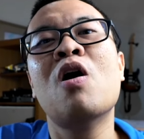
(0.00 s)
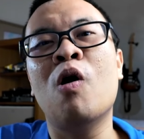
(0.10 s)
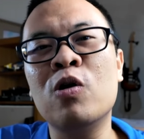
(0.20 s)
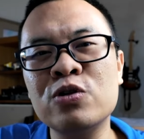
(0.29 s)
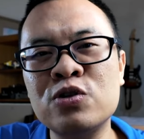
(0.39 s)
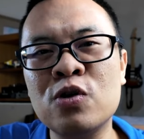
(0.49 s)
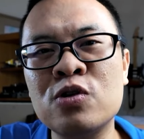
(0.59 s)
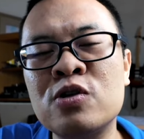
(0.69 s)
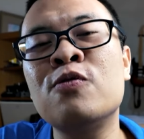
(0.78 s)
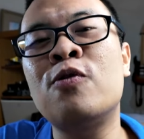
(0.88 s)
Also,
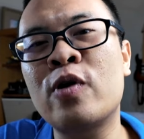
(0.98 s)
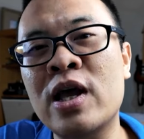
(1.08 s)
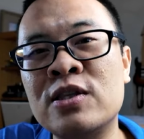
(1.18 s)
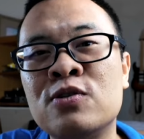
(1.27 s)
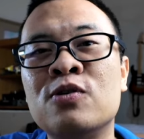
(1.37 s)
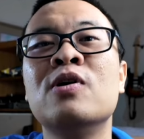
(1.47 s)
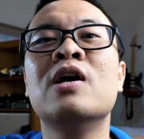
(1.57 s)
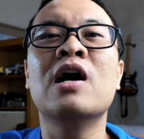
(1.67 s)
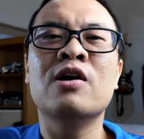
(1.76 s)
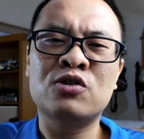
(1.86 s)
don't forget to
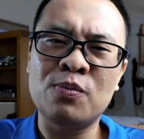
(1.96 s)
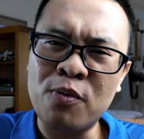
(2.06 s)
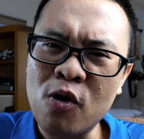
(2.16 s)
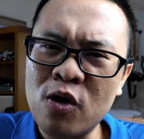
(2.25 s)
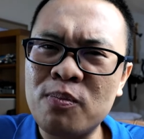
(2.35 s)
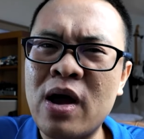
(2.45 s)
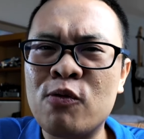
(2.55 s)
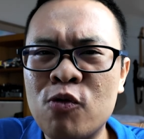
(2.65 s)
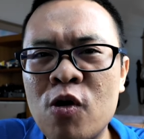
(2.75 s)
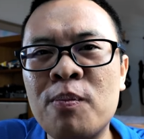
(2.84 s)
support my
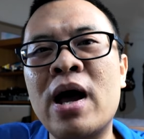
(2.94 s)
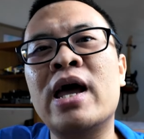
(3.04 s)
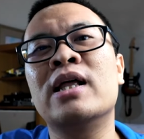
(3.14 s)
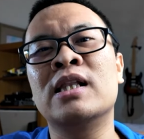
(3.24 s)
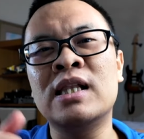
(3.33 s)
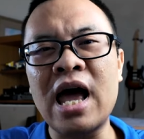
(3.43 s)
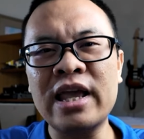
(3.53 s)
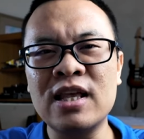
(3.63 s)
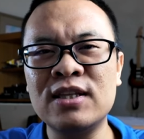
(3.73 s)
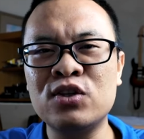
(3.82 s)
work by
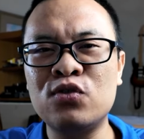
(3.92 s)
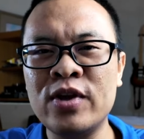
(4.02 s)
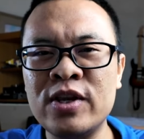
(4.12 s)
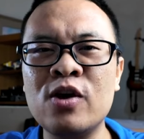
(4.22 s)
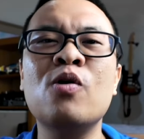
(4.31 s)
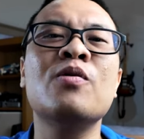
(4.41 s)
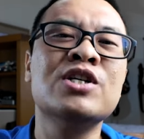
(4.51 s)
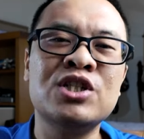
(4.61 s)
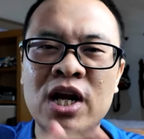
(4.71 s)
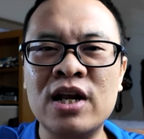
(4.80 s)
liking this video,
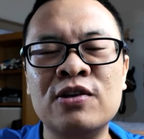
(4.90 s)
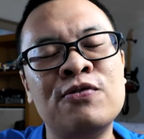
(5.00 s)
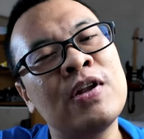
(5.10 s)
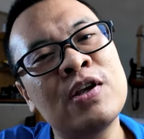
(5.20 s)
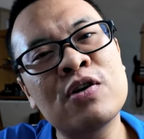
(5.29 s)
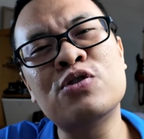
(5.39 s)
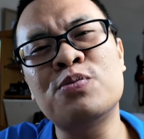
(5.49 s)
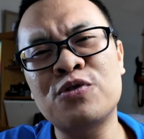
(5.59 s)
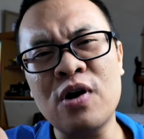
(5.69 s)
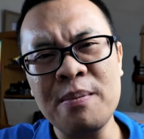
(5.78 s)
sharing this video,
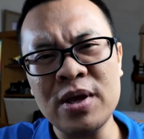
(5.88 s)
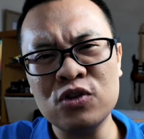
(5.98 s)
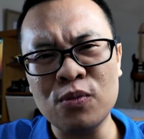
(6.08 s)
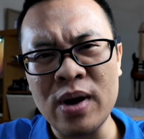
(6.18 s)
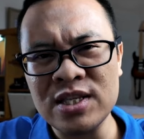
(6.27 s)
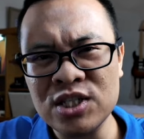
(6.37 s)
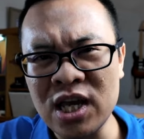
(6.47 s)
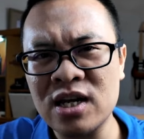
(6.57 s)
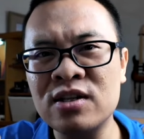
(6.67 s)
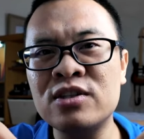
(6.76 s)
subscribing to my
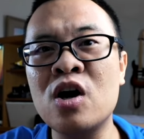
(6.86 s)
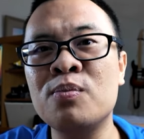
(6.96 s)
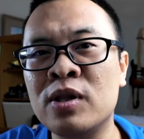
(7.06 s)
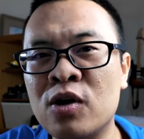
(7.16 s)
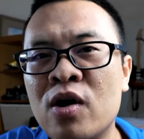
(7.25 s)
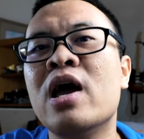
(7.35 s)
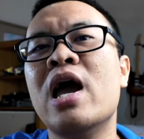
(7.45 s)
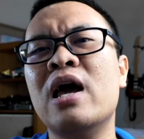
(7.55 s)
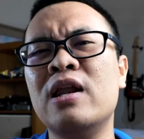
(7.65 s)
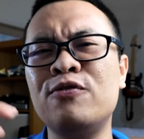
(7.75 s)
channel down below.
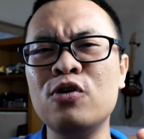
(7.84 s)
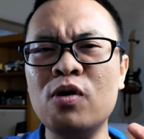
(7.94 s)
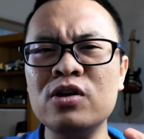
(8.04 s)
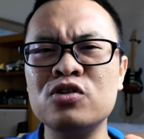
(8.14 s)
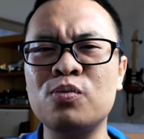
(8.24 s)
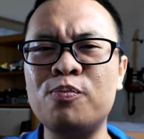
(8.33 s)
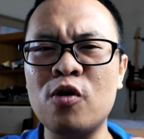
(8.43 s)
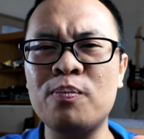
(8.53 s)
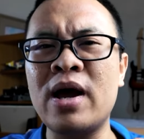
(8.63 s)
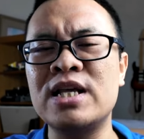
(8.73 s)
And if you want to support
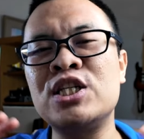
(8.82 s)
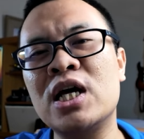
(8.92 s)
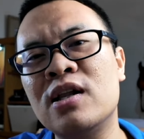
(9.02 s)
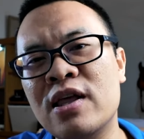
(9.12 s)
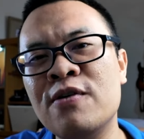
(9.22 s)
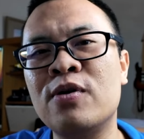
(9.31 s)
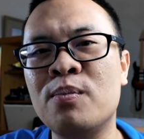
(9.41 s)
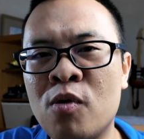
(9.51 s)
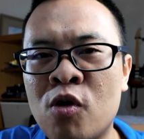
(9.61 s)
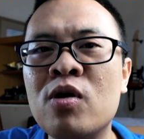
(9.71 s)
my channel even
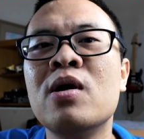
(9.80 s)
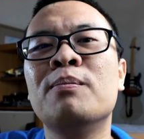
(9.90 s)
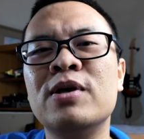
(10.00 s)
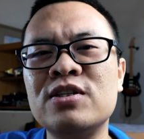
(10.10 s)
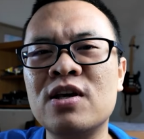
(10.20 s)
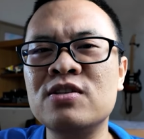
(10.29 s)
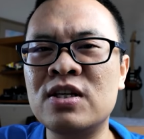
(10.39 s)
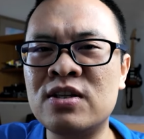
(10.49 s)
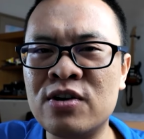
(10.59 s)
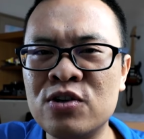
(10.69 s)
more, please
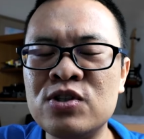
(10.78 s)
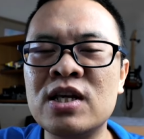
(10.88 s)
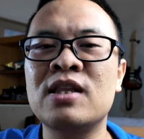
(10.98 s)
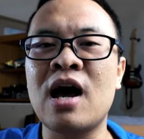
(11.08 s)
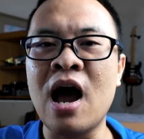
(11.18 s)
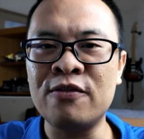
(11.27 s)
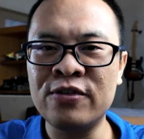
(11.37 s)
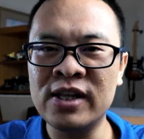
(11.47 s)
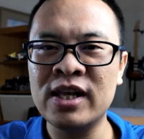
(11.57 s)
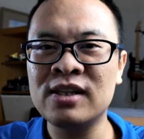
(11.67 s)
consider using the
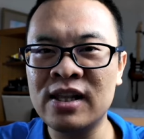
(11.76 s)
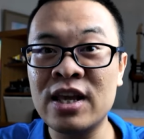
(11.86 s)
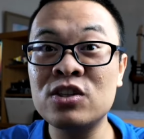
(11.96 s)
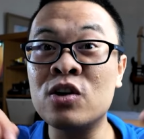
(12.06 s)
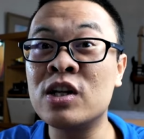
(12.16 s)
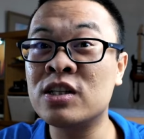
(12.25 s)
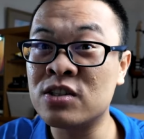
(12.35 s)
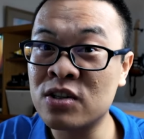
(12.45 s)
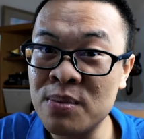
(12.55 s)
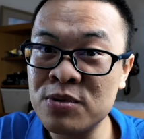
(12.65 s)
affiliate links on the
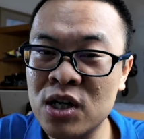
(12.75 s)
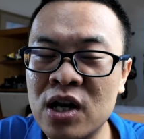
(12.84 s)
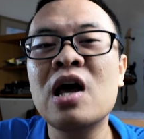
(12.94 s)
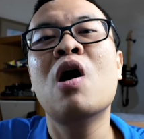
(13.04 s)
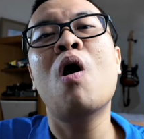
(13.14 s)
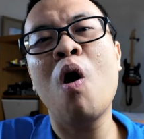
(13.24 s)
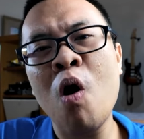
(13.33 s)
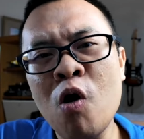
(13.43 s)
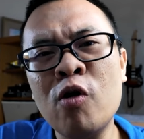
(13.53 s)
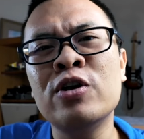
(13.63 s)
description,
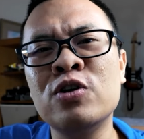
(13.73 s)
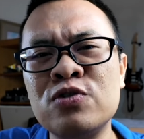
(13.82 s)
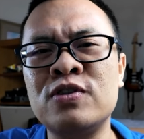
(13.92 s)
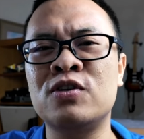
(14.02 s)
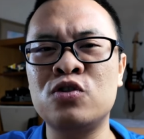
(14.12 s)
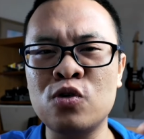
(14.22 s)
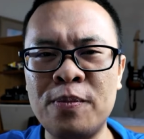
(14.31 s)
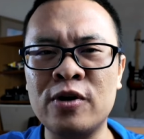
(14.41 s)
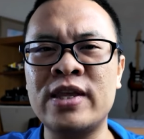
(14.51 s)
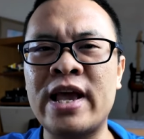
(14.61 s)
or use the
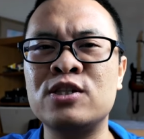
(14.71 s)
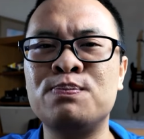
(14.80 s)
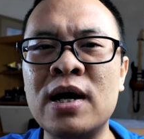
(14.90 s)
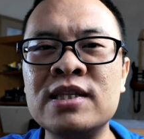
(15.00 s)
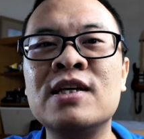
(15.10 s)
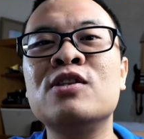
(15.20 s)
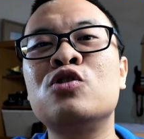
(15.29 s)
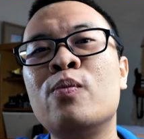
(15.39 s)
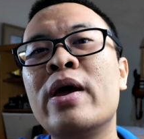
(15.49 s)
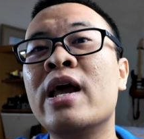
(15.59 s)
super thanks button
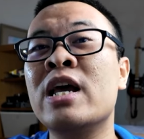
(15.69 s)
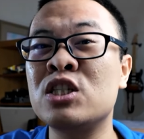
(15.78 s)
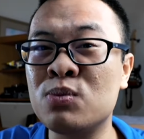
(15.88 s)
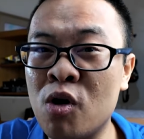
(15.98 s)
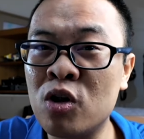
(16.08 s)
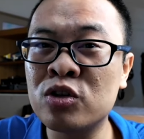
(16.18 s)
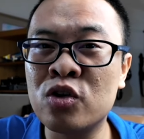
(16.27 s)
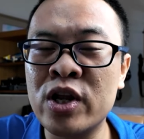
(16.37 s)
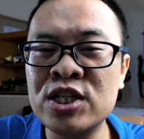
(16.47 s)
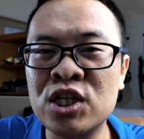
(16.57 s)
to make a small
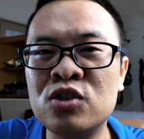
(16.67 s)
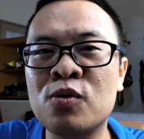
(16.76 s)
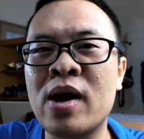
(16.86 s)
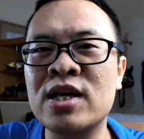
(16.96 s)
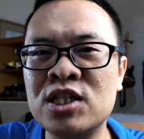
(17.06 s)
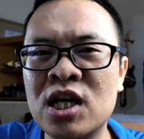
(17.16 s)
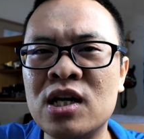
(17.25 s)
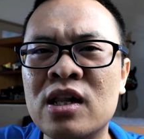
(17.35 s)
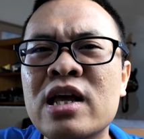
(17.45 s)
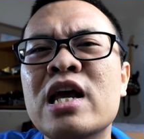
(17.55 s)
donation to my
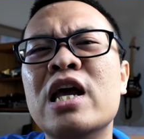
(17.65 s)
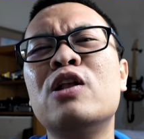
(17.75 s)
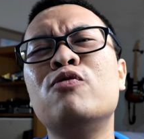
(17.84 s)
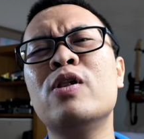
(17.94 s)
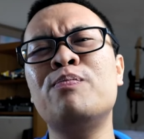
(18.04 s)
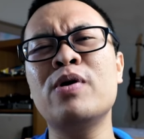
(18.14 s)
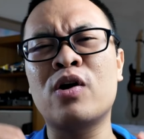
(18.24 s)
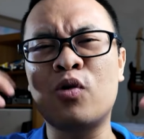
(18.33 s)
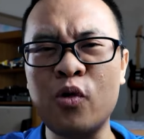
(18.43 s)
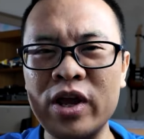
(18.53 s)
channel. It will be
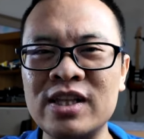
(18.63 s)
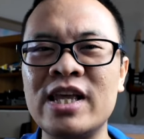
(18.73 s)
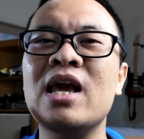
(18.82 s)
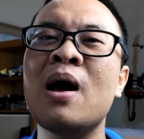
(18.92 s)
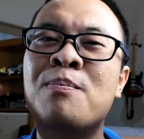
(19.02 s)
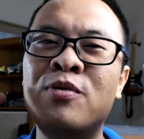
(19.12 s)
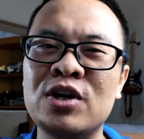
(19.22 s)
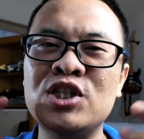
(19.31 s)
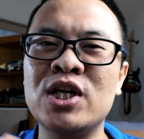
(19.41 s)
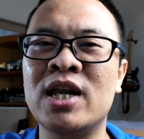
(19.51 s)
greatly
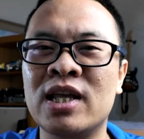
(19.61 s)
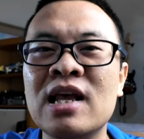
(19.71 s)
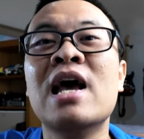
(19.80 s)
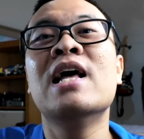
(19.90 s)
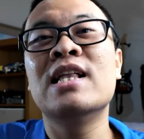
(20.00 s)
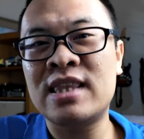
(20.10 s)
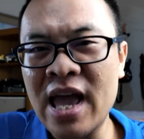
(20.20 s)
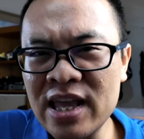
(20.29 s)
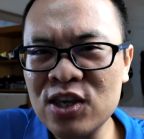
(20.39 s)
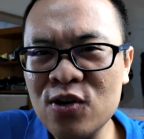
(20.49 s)
appreciated.
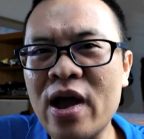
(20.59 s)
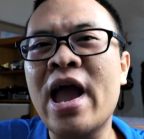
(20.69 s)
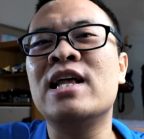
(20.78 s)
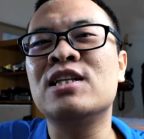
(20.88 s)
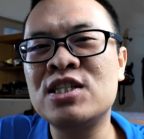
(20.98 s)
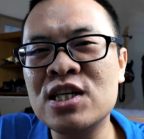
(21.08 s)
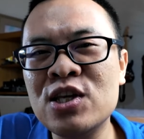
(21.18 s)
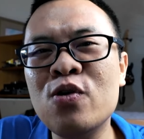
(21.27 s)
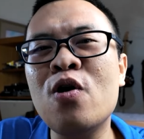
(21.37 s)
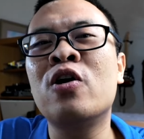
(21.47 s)
Thank you, and see
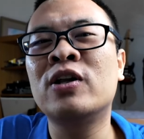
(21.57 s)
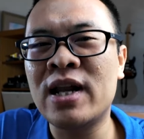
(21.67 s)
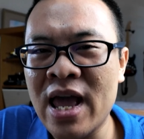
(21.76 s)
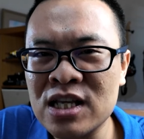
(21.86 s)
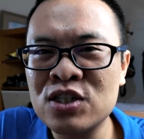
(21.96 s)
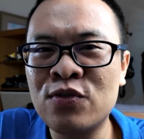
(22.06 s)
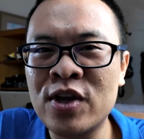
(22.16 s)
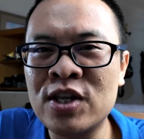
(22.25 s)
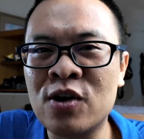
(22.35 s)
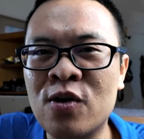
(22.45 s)
you on the next
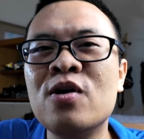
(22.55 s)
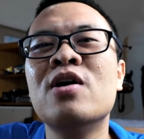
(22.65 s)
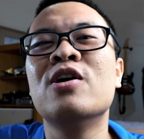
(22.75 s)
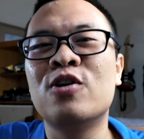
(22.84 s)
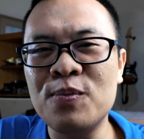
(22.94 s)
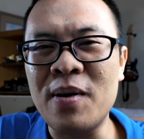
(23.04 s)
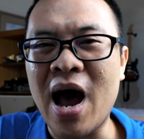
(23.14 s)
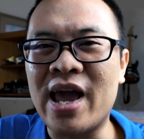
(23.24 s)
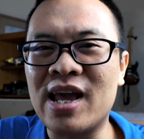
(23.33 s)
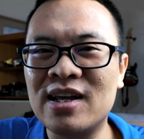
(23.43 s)
video.
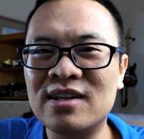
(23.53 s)
Goodbye.